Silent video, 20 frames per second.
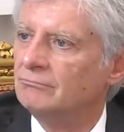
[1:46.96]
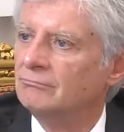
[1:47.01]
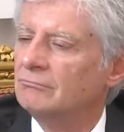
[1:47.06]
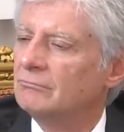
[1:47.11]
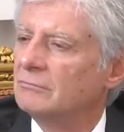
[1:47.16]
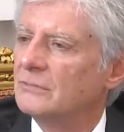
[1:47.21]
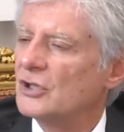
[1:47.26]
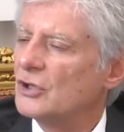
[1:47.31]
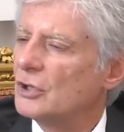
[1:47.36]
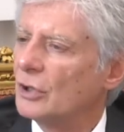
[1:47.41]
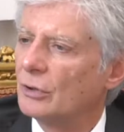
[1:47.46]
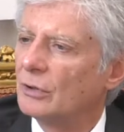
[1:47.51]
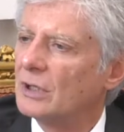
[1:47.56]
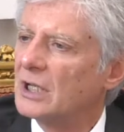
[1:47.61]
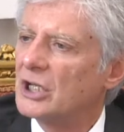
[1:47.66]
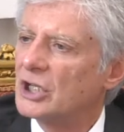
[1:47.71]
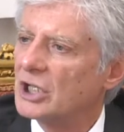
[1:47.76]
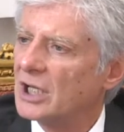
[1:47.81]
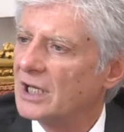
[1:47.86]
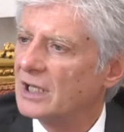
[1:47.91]
It's not only
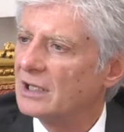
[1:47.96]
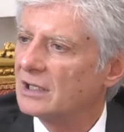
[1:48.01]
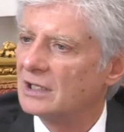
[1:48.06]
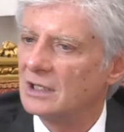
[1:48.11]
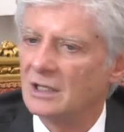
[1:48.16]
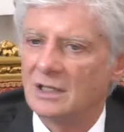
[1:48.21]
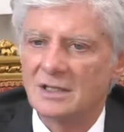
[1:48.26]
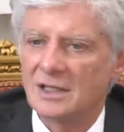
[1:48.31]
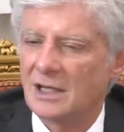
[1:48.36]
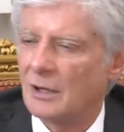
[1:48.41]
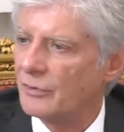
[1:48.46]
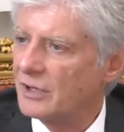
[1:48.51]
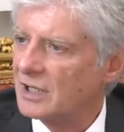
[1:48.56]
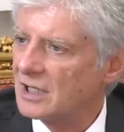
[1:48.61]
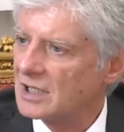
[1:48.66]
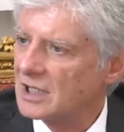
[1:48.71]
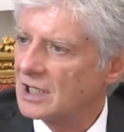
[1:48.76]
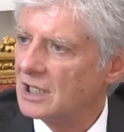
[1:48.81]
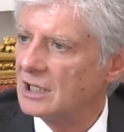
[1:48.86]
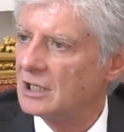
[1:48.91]
China, it's
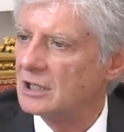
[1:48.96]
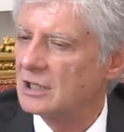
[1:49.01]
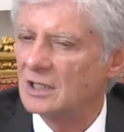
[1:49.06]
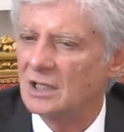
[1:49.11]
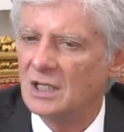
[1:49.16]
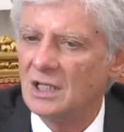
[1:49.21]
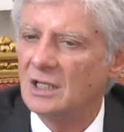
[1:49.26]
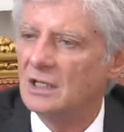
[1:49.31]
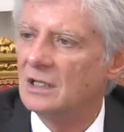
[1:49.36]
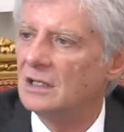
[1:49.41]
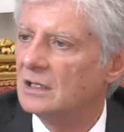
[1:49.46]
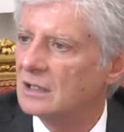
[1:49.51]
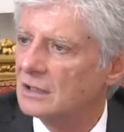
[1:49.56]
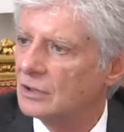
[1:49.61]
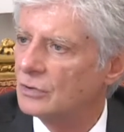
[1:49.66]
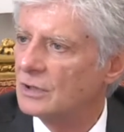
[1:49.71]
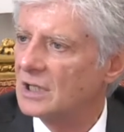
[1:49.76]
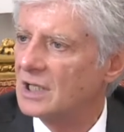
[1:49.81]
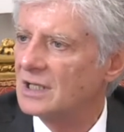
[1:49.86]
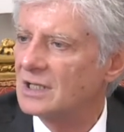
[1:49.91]
Southeast Asia, India,
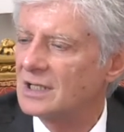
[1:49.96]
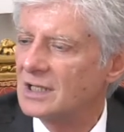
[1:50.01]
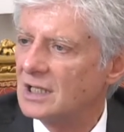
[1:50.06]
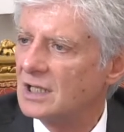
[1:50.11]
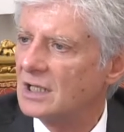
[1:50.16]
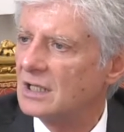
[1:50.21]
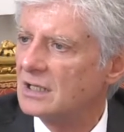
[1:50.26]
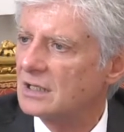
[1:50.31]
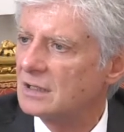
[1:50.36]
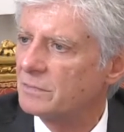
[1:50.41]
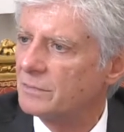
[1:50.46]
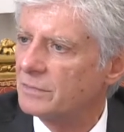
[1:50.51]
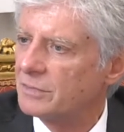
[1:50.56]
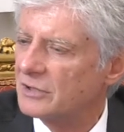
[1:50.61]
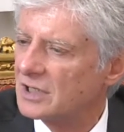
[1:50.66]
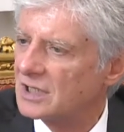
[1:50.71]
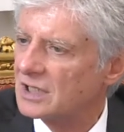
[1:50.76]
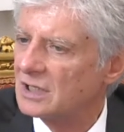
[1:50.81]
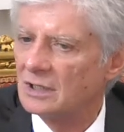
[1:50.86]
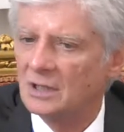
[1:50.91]
United States,
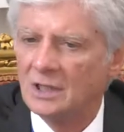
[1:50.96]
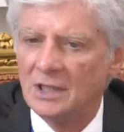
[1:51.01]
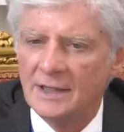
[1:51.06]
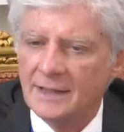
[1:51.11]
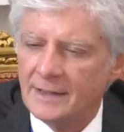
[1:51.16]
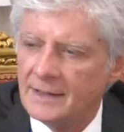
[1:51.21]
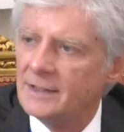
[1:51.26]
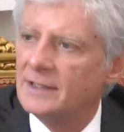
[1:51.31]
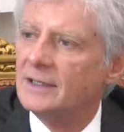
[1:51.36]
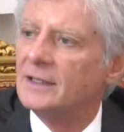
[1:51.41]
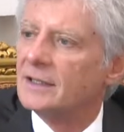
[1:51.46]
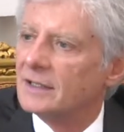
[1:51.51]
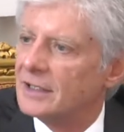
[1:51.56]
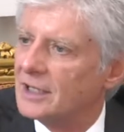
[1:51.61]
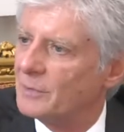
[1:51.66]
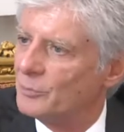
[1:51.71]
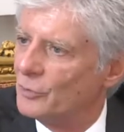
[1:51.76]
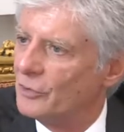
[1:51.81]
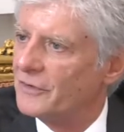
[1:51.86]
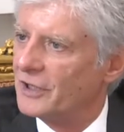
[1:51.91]
Brazil
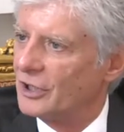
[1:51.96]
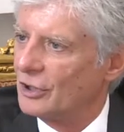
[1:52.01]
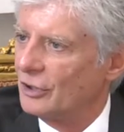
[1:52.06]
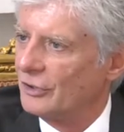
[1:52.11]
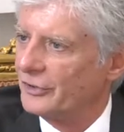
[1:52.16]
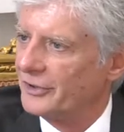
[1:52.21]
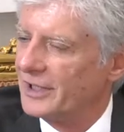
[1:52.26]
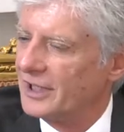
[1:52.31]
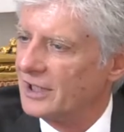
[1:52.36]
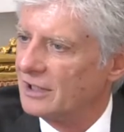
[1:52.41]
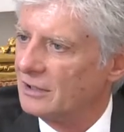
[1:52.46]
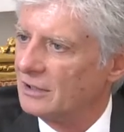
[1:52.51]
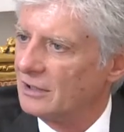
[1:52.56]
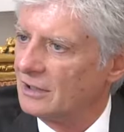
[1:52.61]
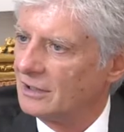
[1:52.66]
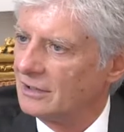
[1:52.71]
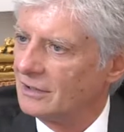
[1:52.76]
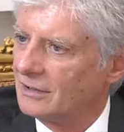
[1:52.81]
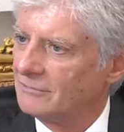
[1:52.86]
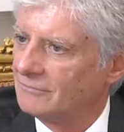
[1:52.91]
they're moving on. And
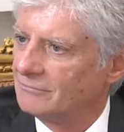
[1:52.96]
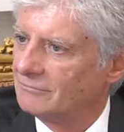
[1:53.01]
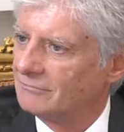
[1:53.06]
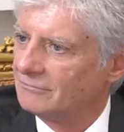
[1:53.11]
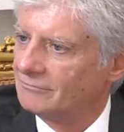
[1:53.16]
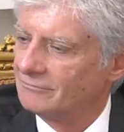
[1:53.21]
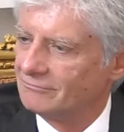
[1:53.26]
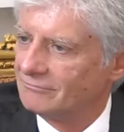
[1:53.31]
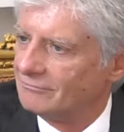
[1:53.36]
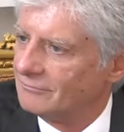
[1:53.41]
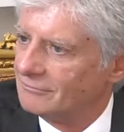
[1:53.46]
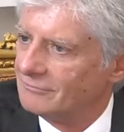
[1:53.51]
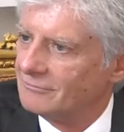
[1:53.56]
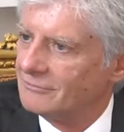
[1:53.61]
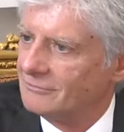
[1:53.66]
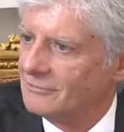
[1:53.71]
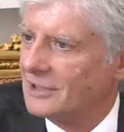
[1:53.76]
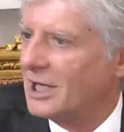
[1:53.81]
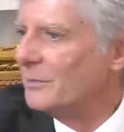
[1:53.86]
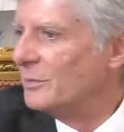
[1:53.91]
um,
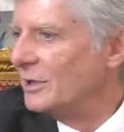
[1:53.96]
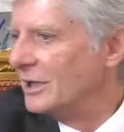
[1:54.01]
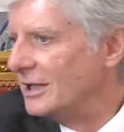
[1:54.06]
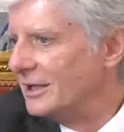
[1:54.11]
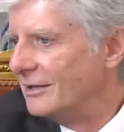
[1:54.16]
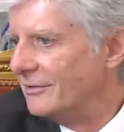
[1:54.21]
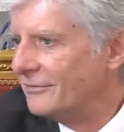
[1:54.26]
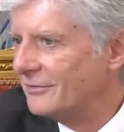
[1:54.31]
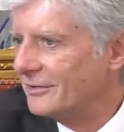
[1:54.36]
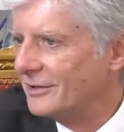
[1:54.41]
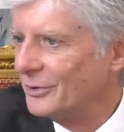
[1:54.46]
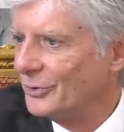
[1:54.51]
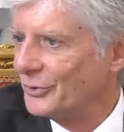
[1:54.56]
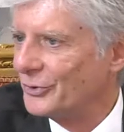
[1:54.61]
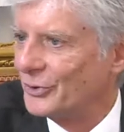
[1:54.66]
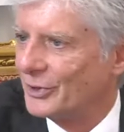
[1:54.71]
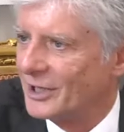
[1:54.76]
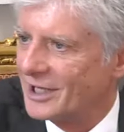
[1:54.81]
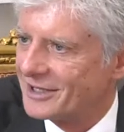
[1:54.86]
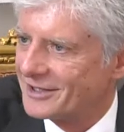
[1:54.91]
I believe
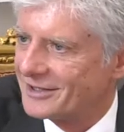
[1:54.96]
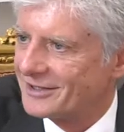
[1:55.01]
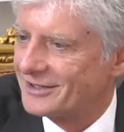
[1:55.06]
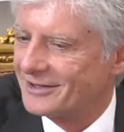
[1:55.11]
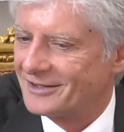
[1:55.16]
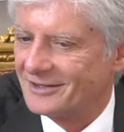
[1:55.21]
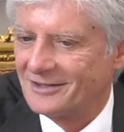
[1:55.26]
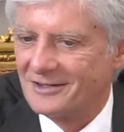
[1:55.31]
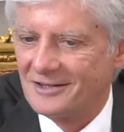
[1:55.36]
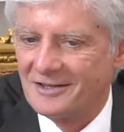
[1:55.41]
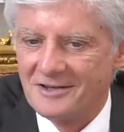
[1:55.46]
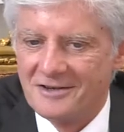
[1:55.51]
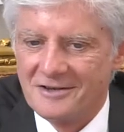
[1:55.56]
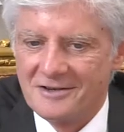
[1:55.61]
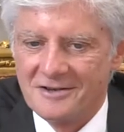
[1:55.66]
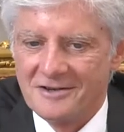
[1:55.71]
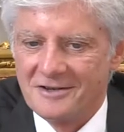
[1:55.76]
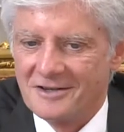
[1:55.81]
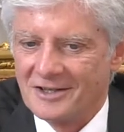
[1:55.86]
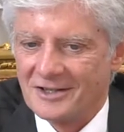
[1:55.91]
also as a,
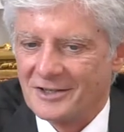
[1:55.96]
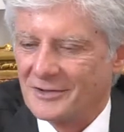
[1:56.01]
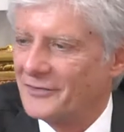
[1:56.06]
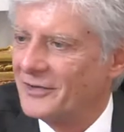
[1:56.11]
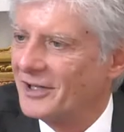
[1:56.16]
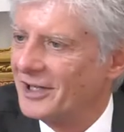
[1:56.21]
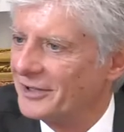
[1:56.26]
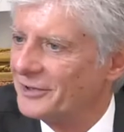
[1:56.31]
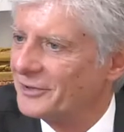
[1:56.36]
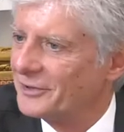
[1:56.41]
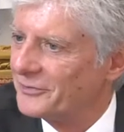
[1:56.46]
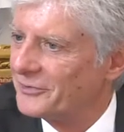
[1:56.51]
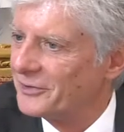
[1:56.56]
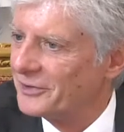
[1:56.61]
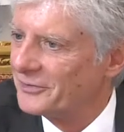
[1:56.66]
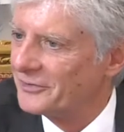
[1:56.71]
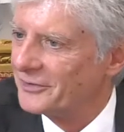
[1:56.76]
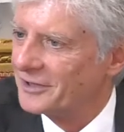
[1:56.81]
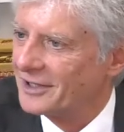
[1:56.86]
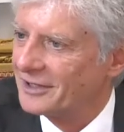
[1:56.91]
as a father of,
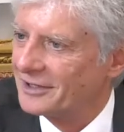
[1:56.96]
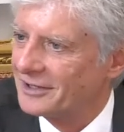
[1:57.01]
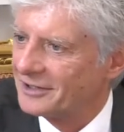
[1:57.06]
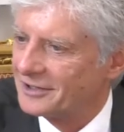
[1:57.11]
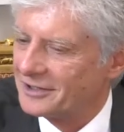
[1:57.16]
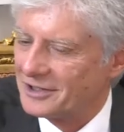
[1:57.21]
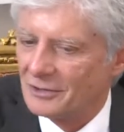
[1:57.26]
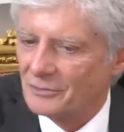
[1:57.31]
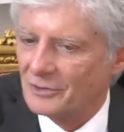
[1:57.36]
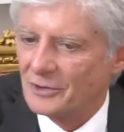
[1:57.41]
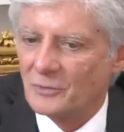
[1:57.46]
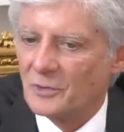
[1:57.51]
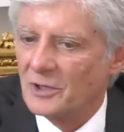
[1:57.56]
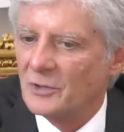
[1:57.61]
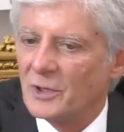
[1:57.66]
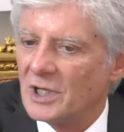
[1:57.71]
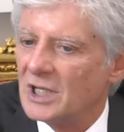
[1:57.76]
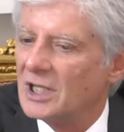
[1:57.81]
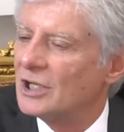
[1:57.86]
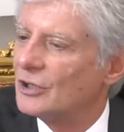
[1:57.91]
of young children, we,
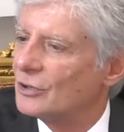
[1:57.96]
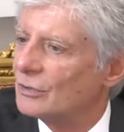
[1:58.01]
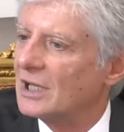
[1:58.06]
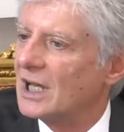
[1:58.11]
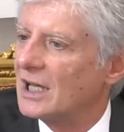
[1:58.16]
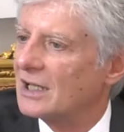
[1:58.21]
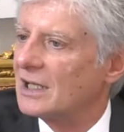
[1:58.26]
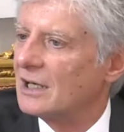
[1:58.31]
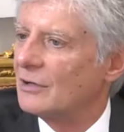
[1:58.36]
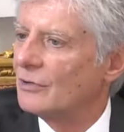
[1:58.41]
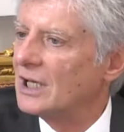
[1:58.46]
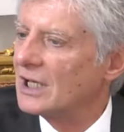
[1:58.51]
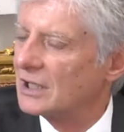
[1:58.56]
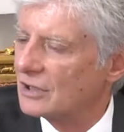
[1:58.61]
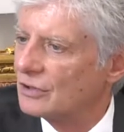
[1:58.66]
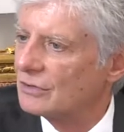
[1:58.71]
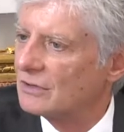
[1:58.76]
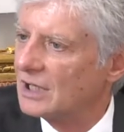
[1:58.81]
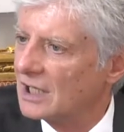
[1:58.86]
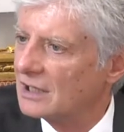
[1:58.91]
we, need to get our
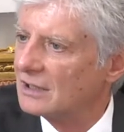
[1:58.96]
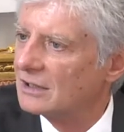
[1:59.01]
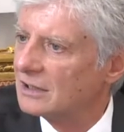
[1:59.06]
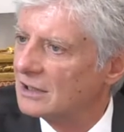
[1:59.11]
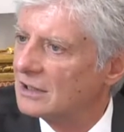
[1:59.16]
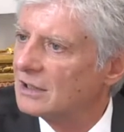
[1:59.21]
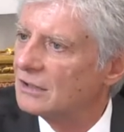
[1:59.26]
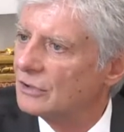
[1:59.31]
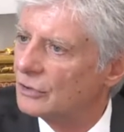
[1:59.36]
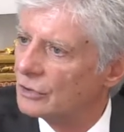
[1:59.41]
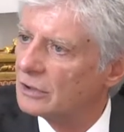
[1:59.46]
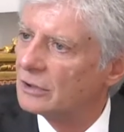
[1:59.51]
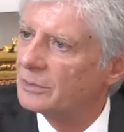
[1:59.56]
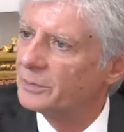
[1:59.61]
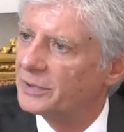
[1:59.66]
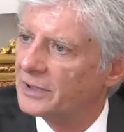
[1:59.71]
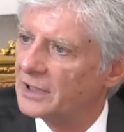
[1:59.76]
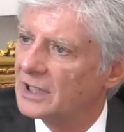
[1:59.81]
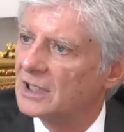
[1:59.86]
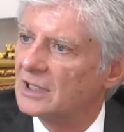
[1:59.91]
act together in Europe
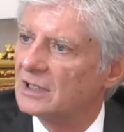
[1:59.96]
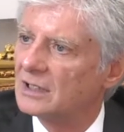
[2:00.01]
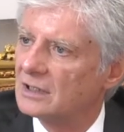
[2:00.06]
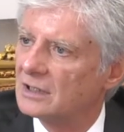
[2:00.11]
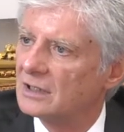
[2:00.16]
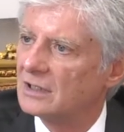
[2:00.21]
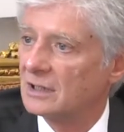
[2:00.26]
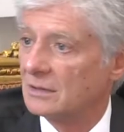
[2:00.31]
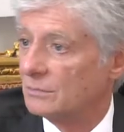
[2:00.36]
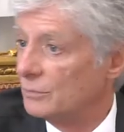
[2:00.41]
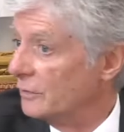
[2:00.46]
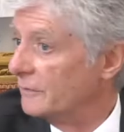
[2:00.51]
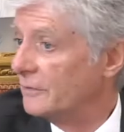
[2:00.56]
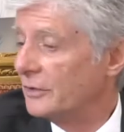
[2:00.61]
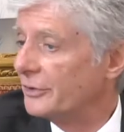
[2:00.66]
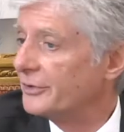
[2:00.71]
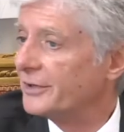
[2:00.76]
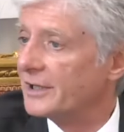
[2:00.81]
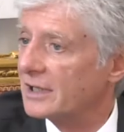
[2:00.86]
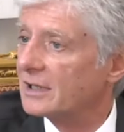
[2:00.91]
and, and move
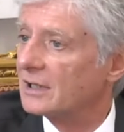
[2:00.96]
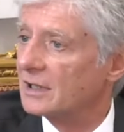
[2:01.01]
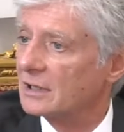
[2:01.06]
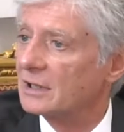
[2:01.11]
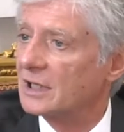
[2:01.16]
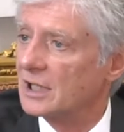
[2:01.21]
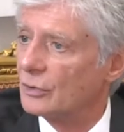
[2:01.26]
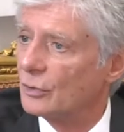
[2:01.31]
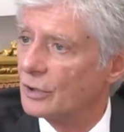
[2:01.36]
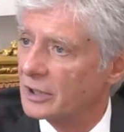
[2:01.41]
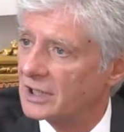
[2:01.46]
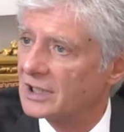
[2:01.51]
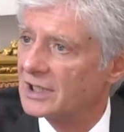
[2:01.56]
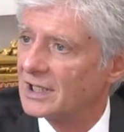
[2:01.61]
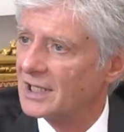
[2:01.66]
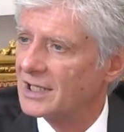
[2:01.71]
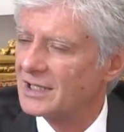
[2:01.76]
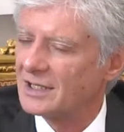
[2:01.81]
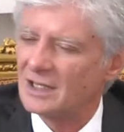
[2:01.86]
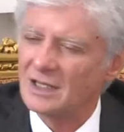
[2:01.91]
on and, and, get
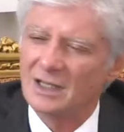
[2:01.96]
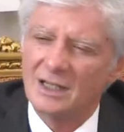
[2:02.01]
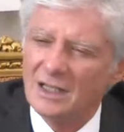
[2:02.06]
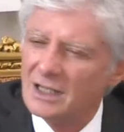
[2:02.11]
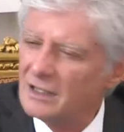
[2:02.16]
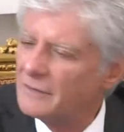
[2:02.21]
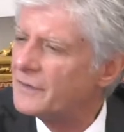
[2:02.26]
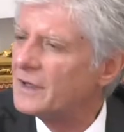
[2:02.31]
organized and leave